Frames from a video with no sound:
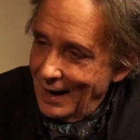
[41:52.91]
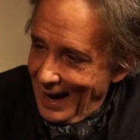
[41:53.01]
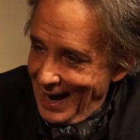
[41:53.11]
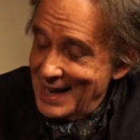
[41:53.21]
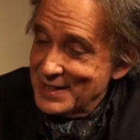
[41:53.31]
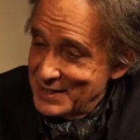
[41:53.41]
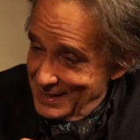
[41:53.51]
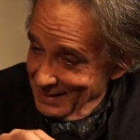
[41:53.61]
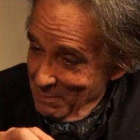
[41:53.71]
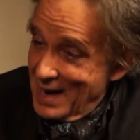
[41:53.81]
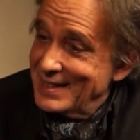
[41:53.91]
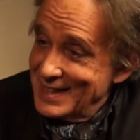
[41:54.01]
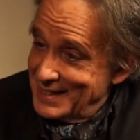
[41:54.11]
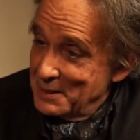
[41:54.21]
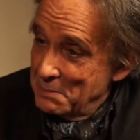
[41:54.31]
as my
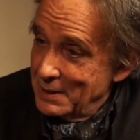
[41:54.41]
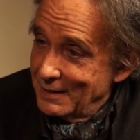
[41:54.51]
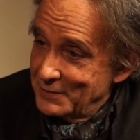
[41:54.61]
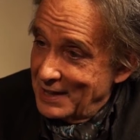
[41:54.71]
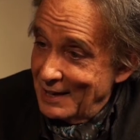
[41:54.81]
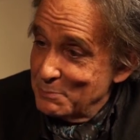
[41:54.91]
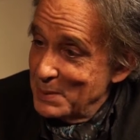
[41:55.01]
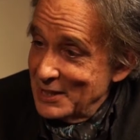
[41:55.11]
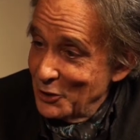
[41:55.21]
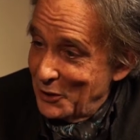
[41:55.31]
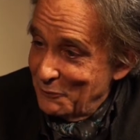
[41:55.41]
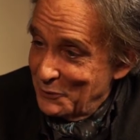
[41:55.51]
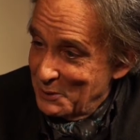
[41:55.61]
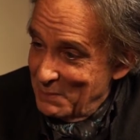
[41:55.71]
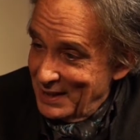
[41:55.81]
destined beloved. I'd been looking for
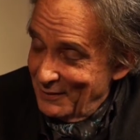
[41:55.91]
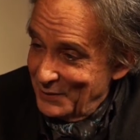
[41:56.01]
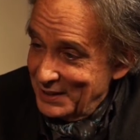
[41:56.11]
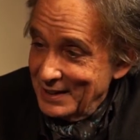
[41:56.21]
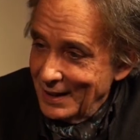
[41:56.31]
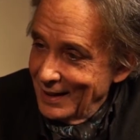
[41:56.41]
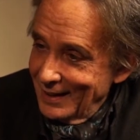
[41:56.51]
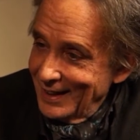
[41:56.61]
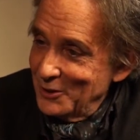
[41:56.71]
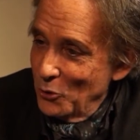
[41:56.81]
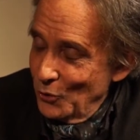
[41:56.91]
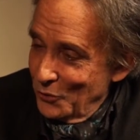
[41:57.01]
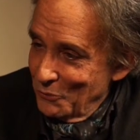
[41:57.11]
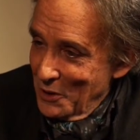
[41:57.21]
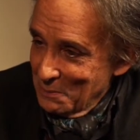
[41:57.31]
the beloved in all the
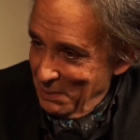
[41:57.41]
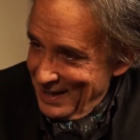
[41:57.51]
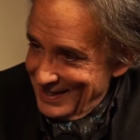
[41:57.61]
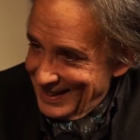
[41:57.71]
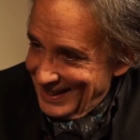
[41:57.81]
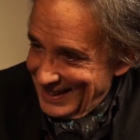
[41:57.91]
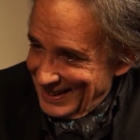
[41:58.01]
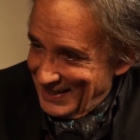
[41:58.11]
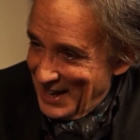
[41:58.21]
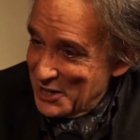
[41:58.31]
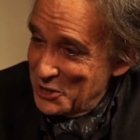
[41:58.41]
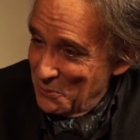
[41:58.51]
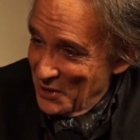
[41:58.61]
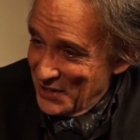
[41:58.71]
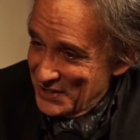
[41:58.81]
wrong places, and there she
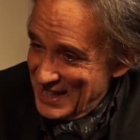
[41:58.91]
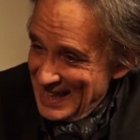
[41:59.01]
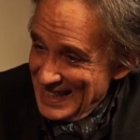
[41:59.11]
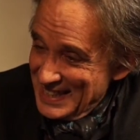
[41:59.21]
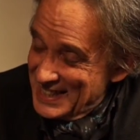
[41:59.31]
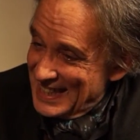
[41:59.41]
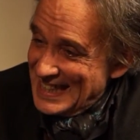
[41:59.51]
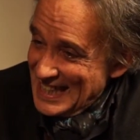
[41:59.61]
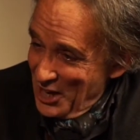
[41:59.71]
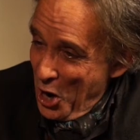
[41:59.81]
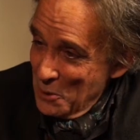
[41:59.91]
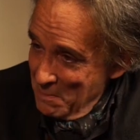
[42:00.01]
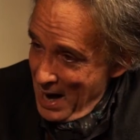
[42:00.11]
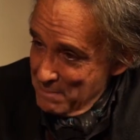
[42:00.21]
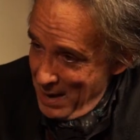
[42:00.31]
was sitting on
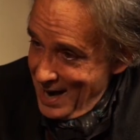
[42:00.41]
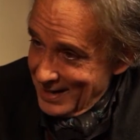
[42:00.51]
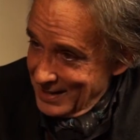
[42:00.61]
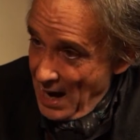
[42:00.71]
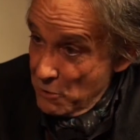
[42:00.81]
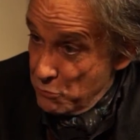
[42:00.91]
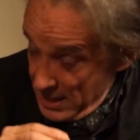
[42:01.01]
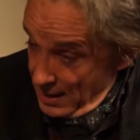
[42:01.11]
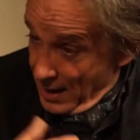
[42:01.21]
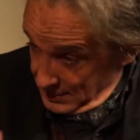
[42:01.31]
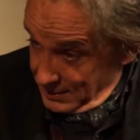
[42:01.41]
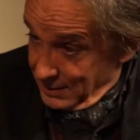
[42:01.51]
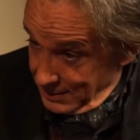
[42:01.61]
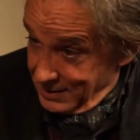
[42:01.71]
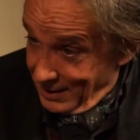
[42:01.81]
my bed. And I realized
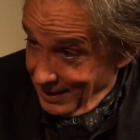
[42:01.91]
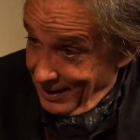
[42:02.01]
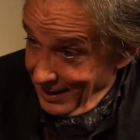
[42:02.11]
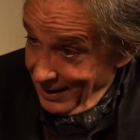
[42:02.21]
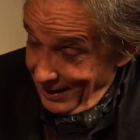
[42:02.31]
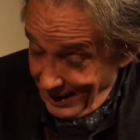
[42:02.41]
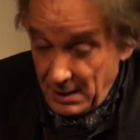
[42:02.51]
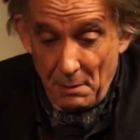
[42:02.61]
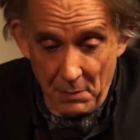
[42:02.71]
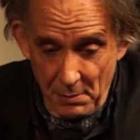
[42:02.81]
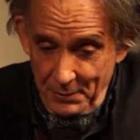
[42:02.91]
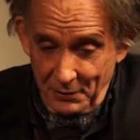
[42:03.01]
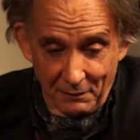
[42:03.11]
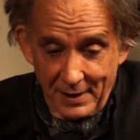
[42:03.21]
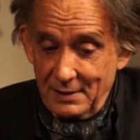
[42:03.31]
this in a moment
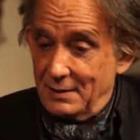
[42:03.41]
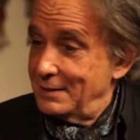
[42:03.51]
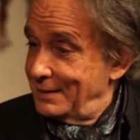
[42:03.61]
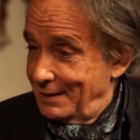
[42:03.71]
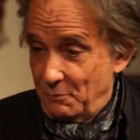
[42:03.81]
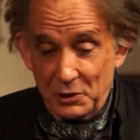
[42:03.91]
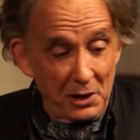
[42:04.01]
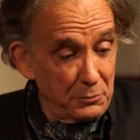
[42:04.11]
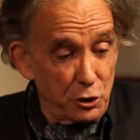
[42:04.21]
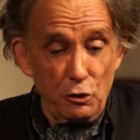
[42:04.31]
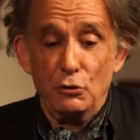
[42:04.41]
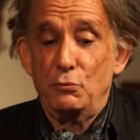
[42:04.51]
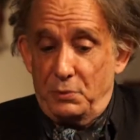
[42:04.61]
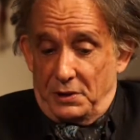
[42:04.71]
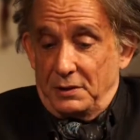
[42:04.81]
of ecstasy, which I'm sure
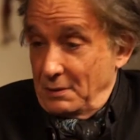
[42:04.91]
was